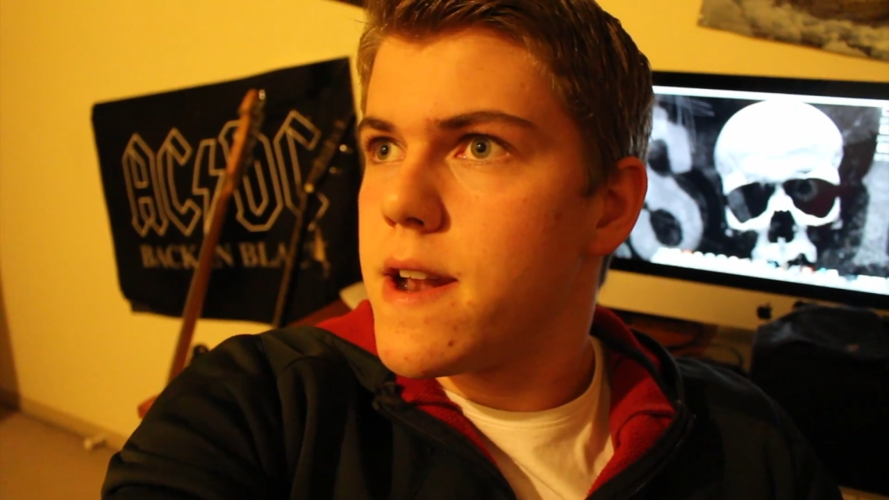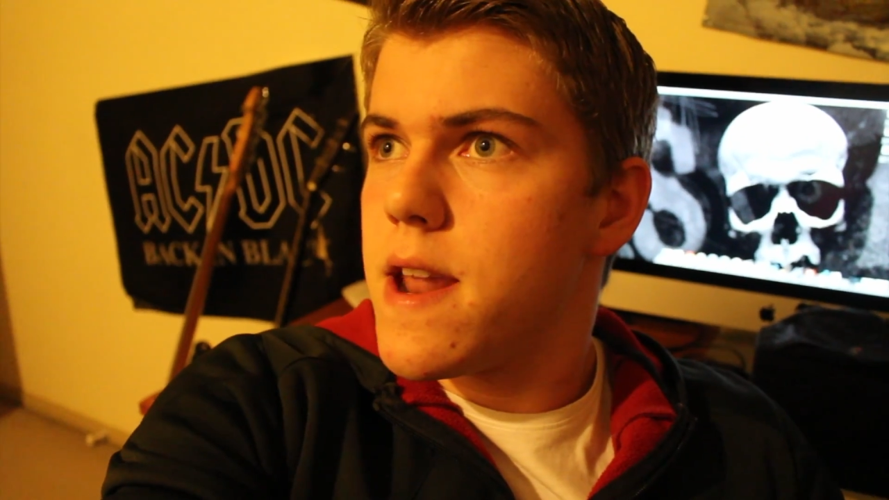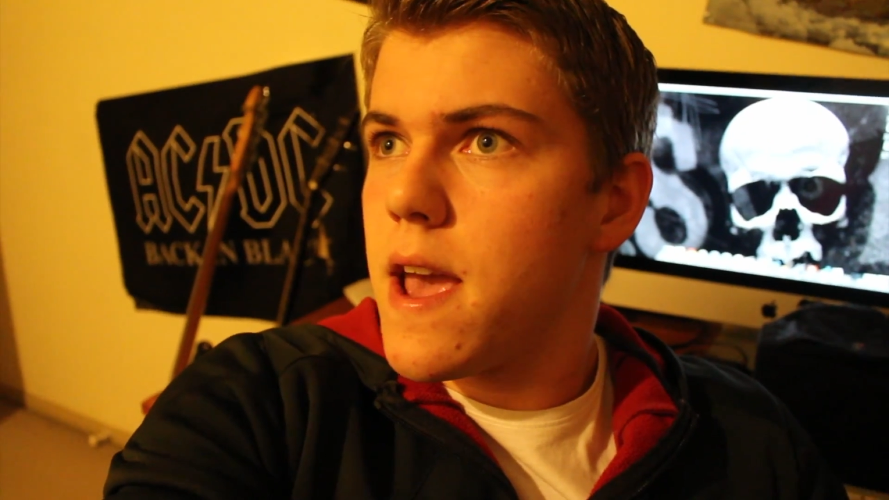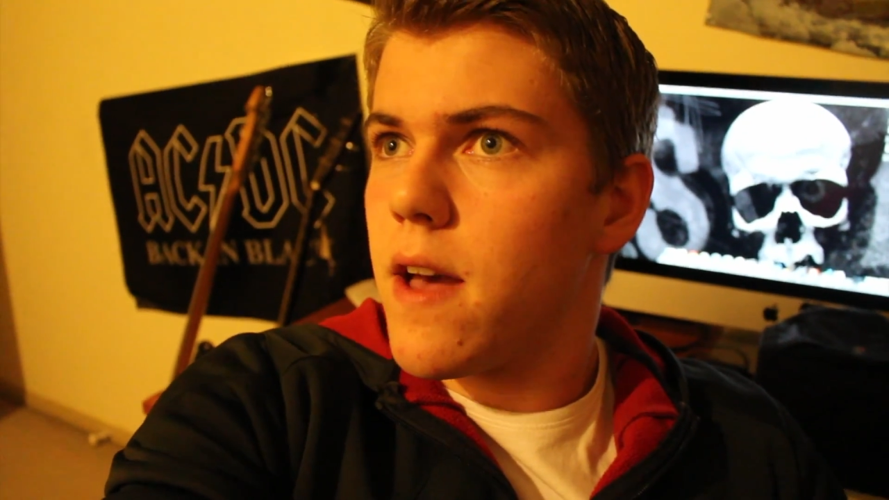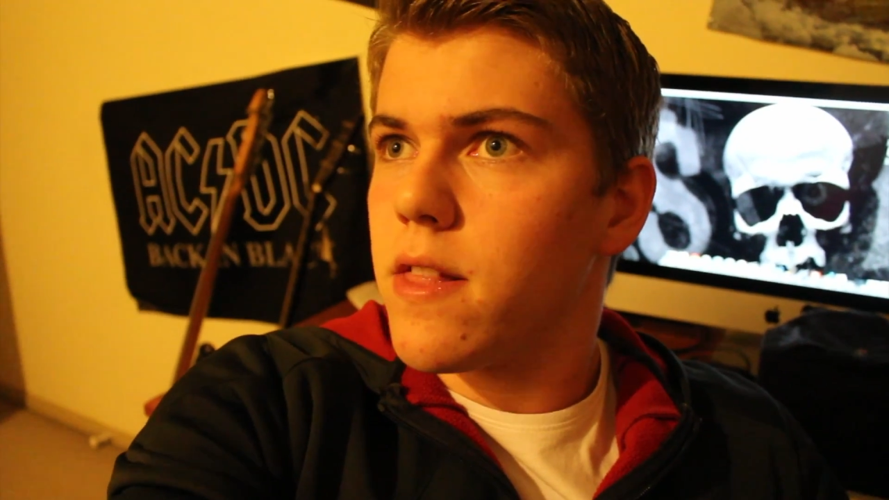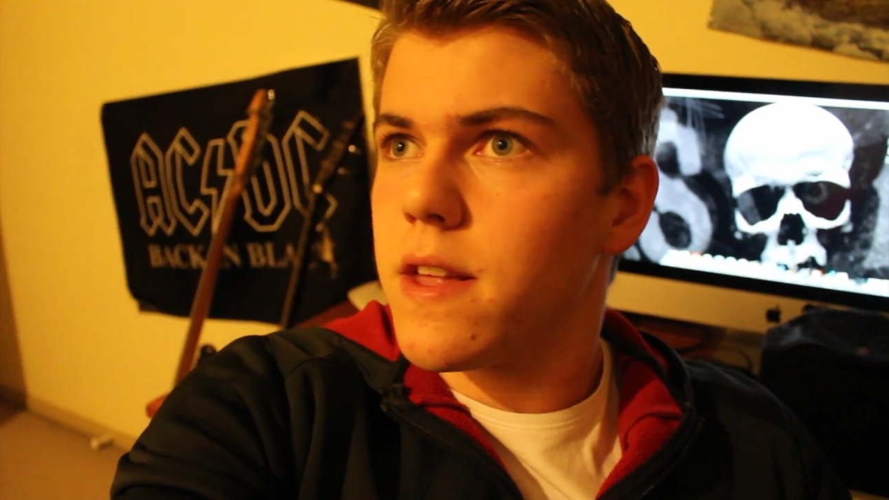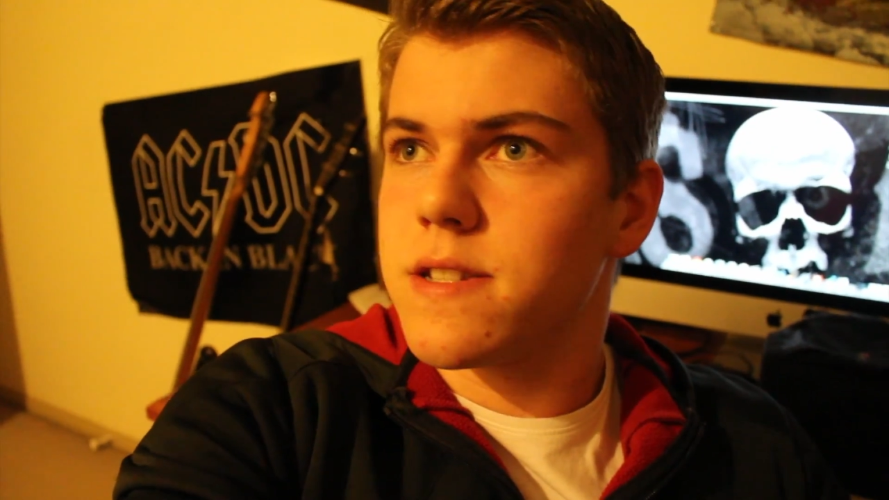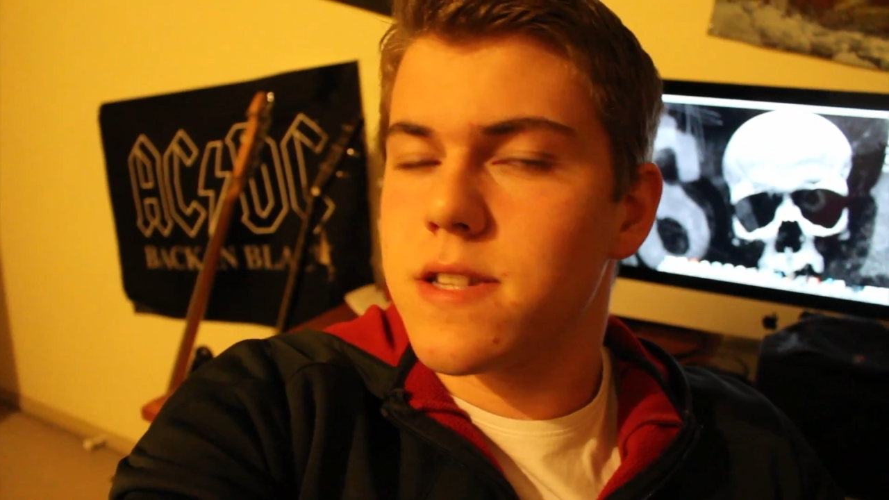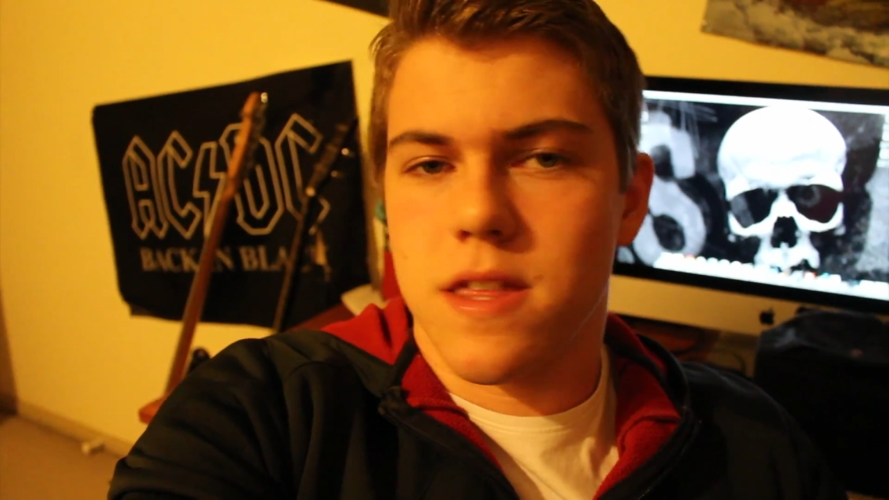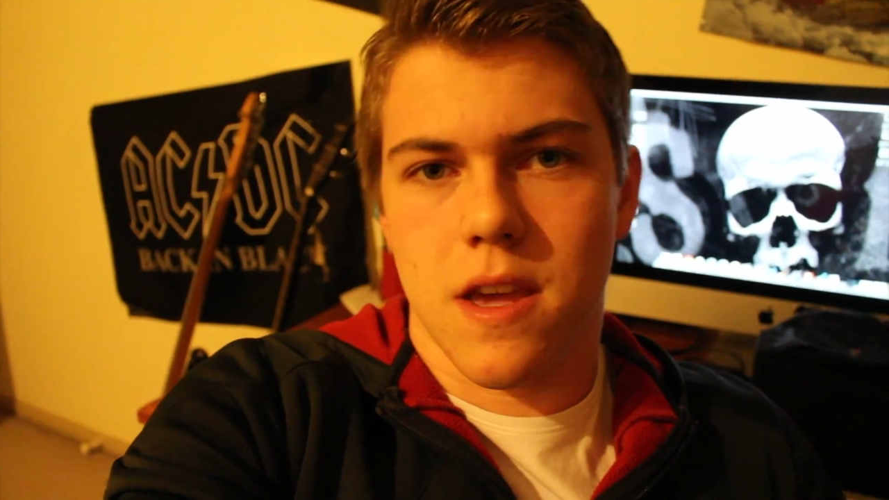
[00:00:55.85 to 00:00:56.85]
now
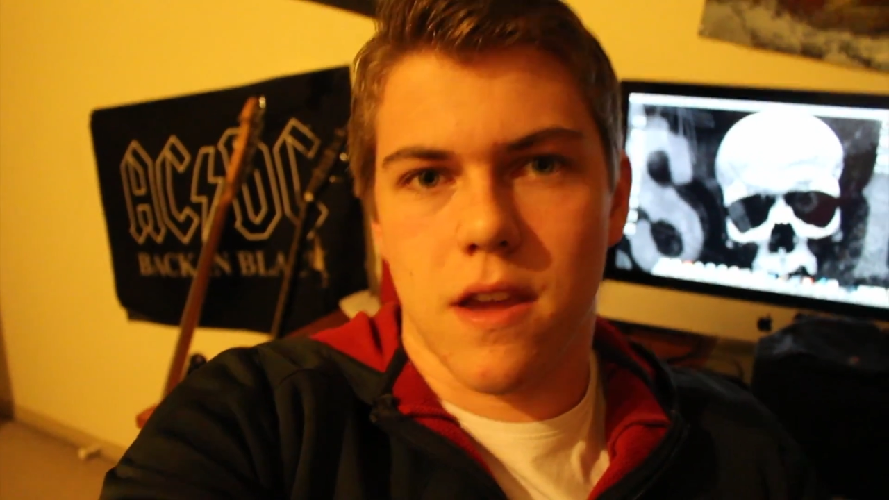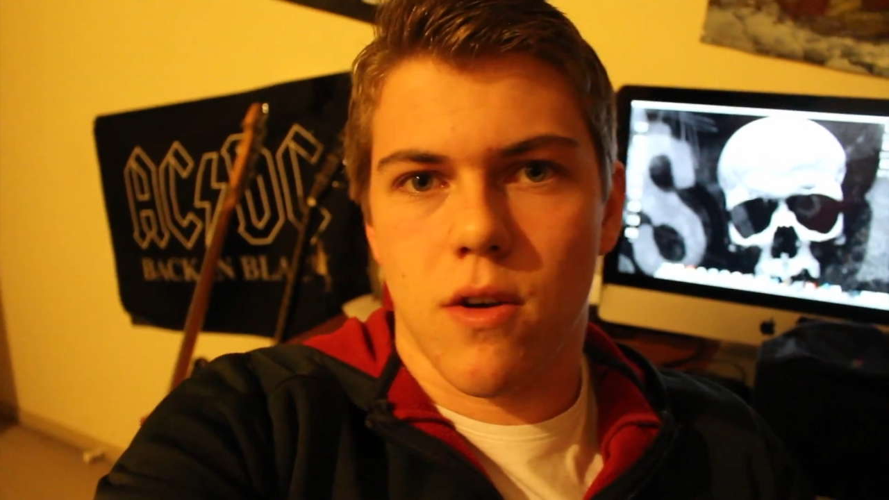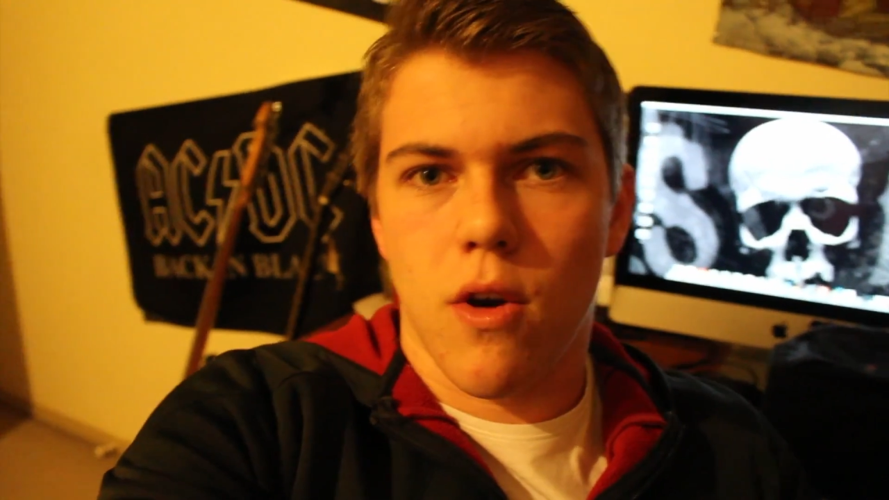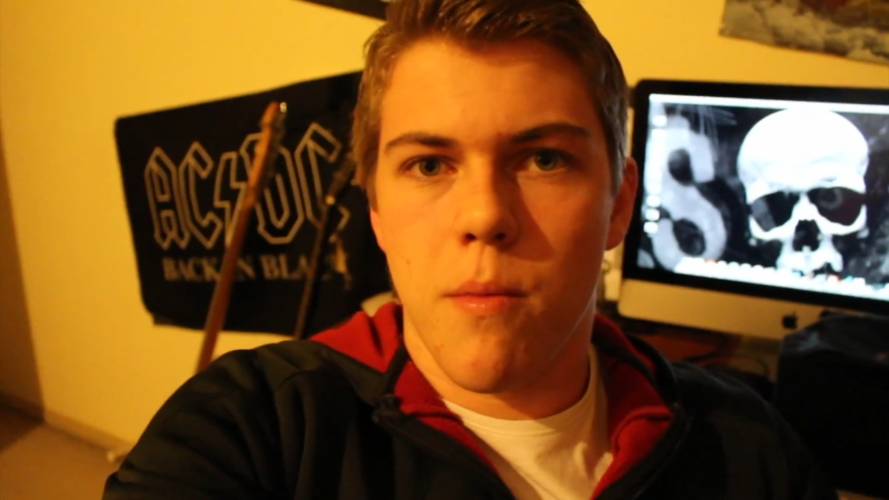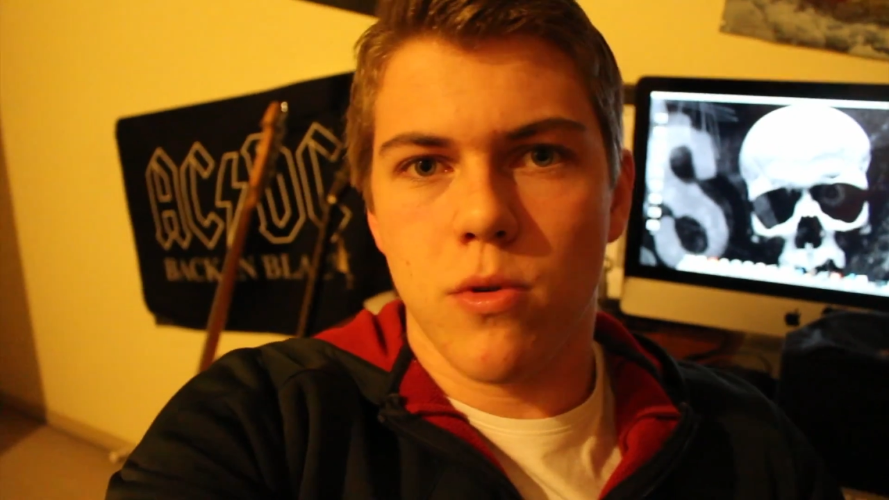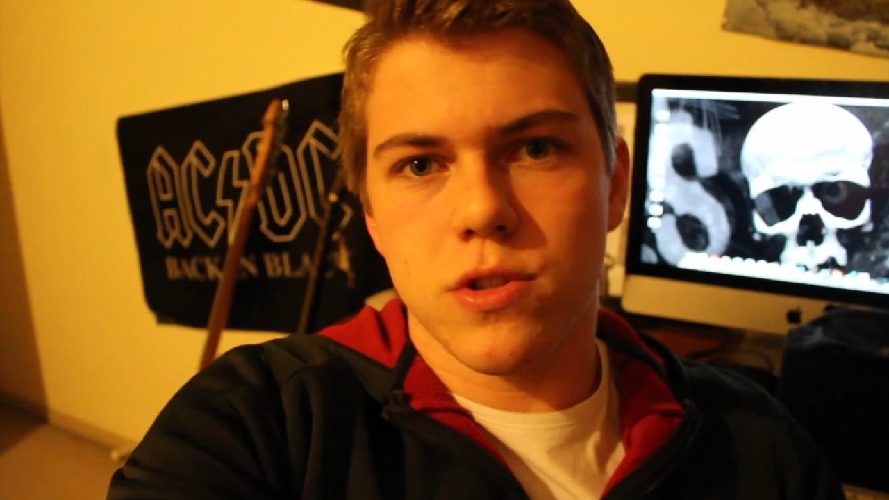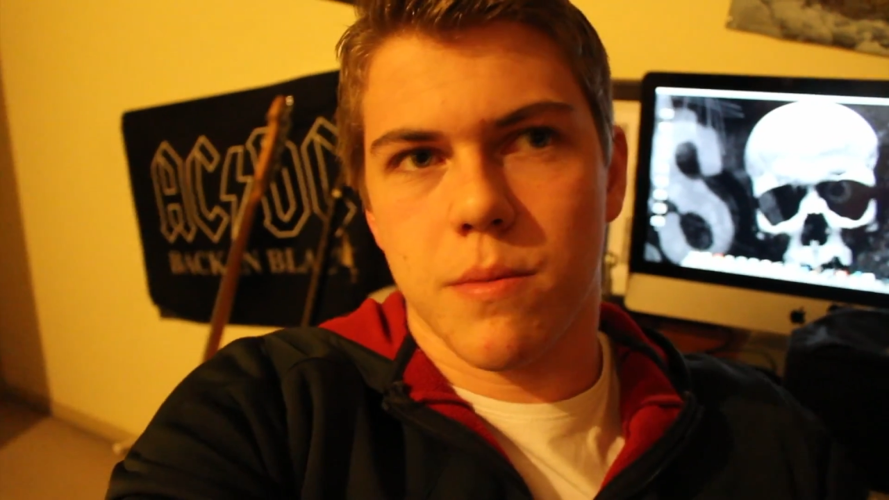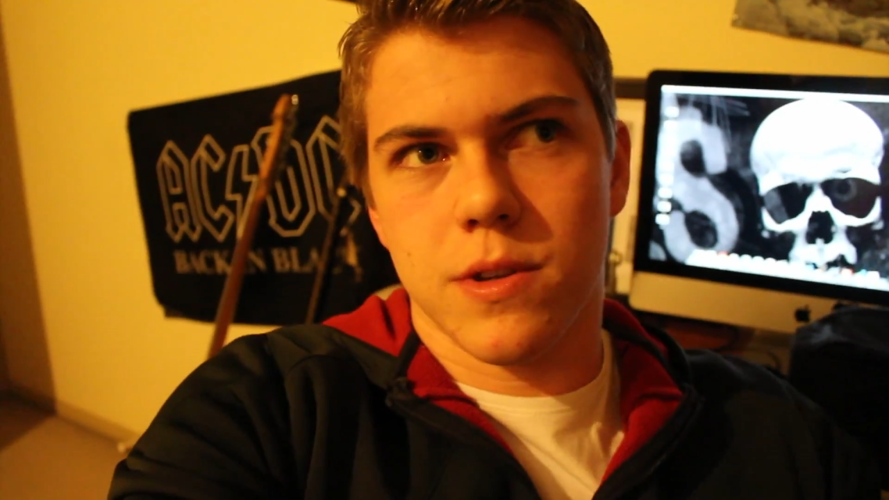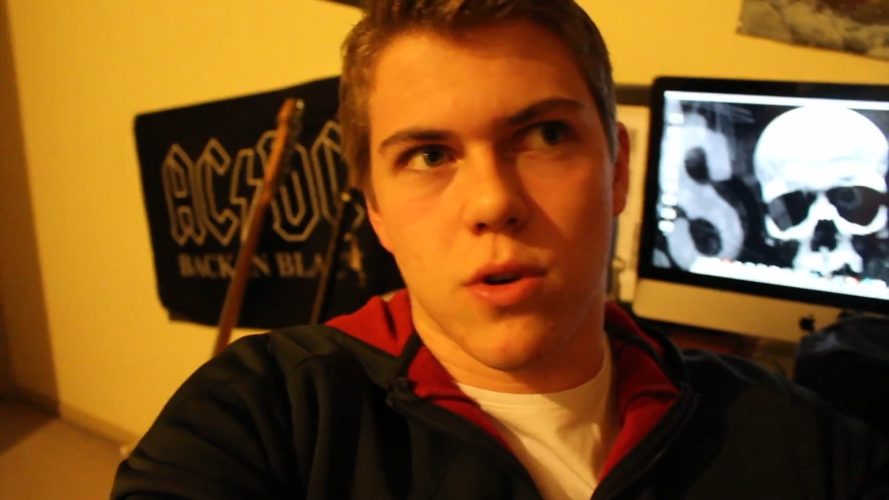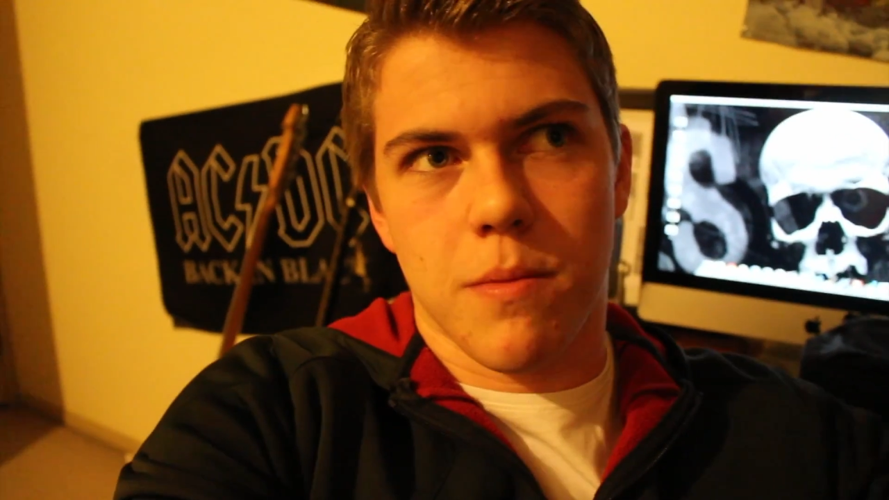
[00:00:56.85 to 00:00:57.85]
let's think I'm
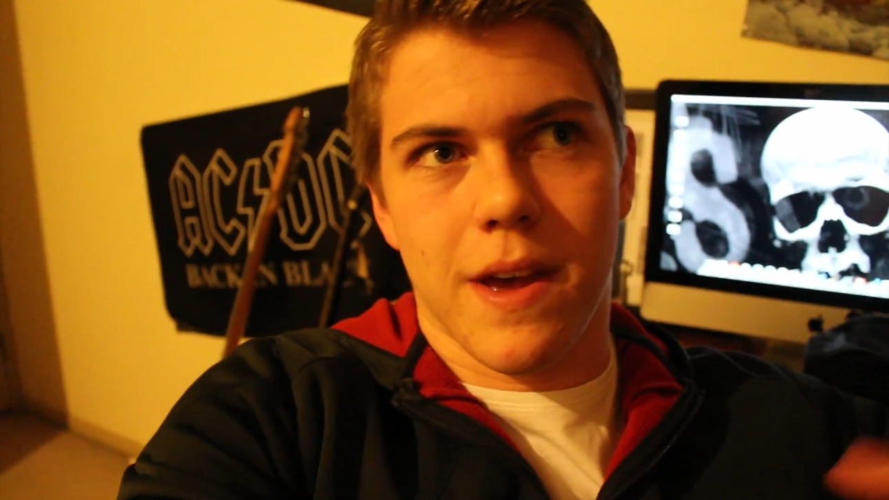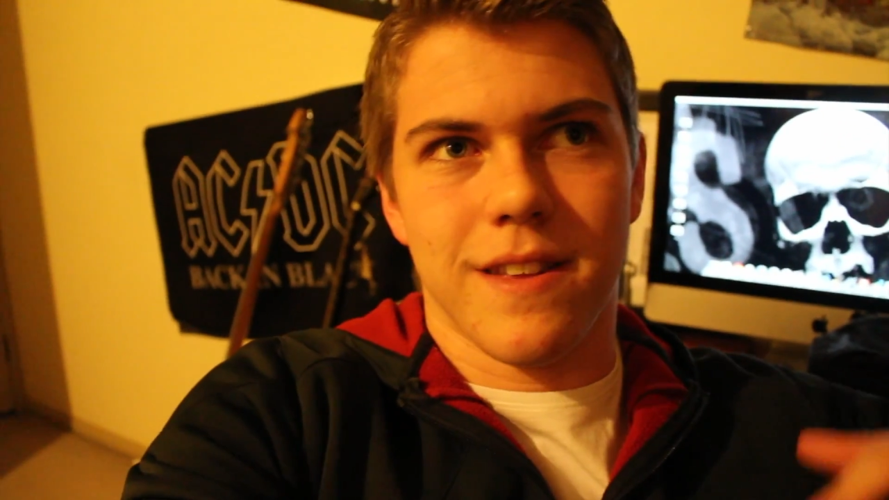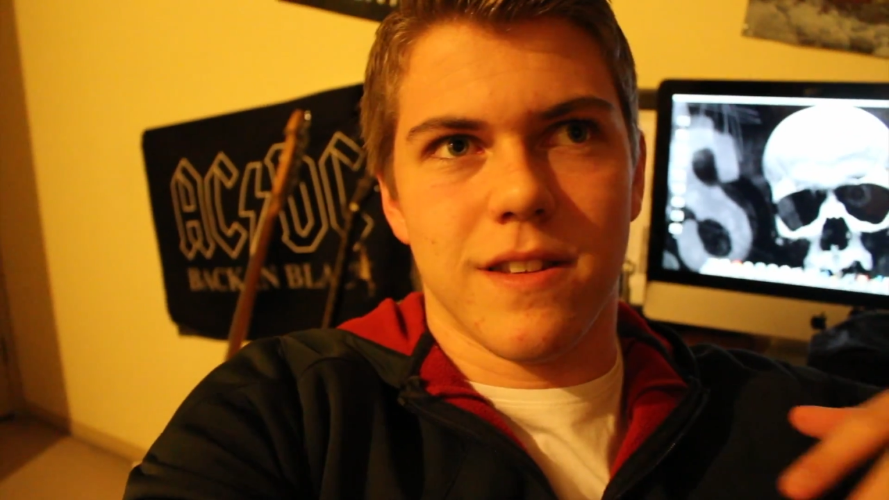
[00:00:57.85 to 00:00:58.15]
also going to be talking